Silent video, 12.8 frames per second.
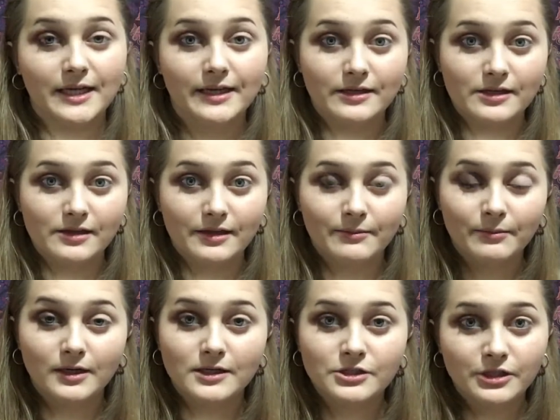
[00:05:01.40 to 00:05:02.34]
Get a clean
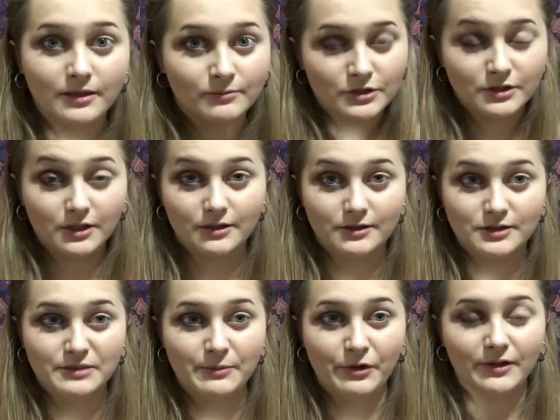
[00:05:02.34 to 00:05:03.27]
brush, I'm just going to
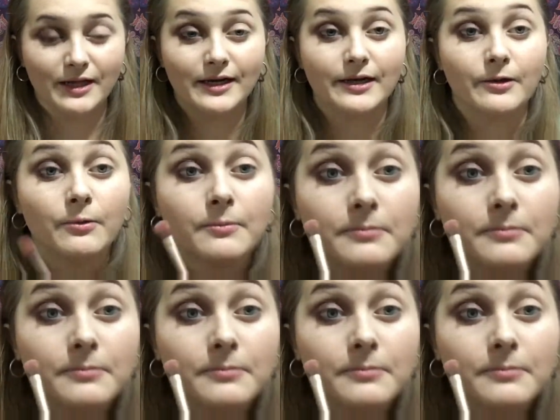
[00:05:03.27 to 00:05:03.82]
smoke that out.